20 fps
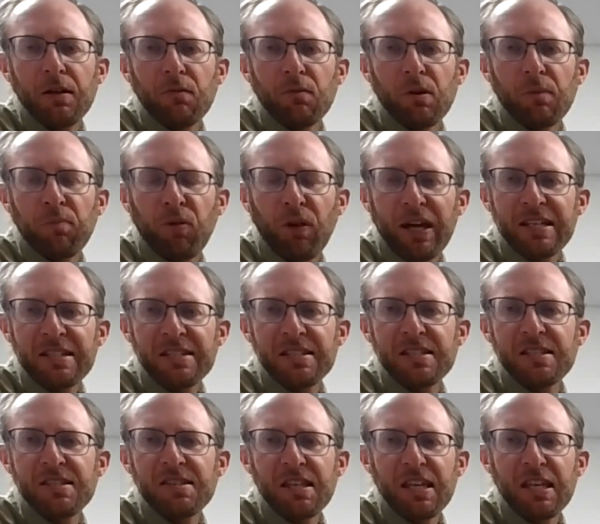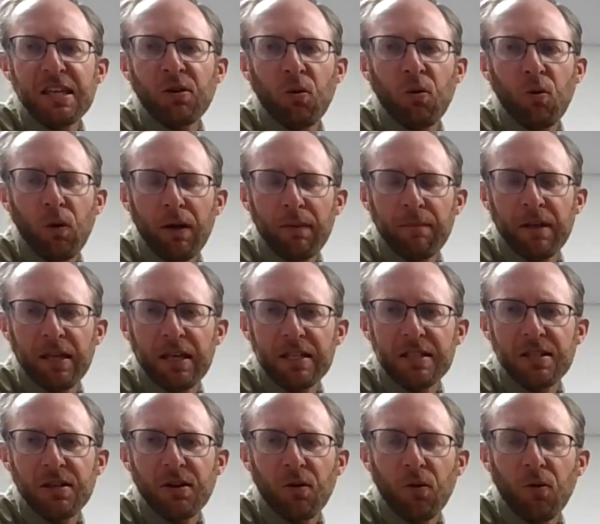replaces equipment,